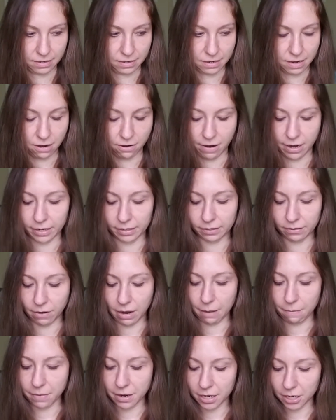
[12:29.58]
All right, so
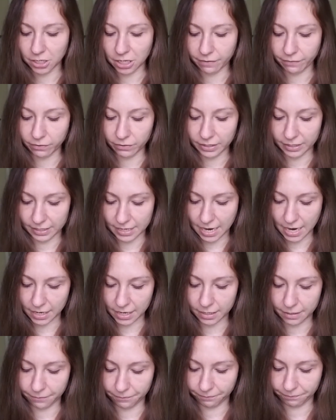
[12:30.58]
I'm going to shuffle this
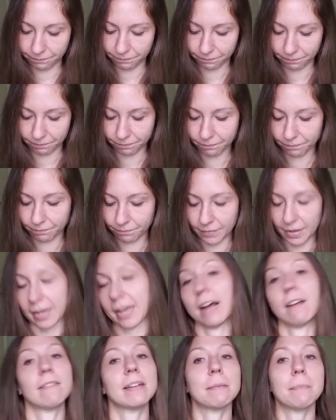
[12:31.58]
deck,
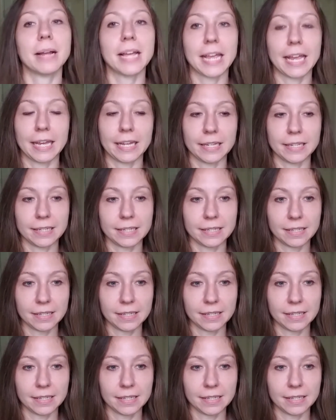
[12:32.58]
have it in my hands,